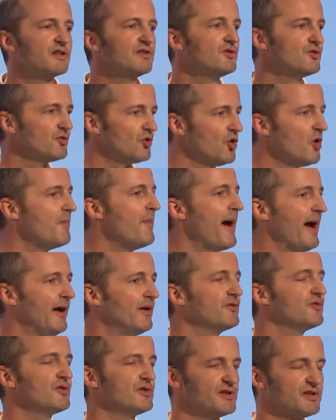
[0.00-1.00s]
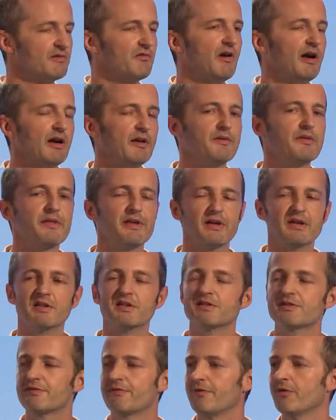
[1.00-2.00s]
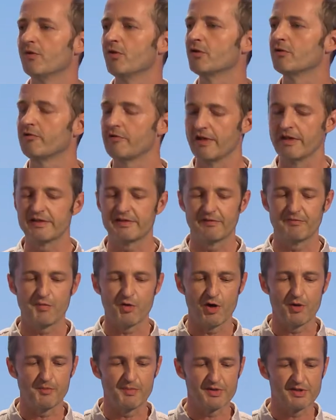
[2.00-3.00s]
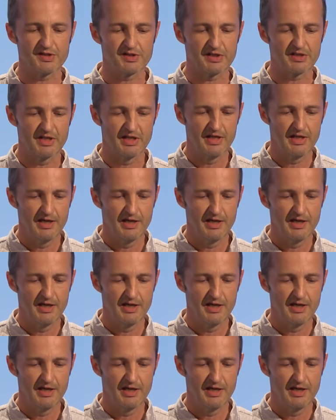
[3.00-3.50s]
and draw boundaries around things for creative purpose.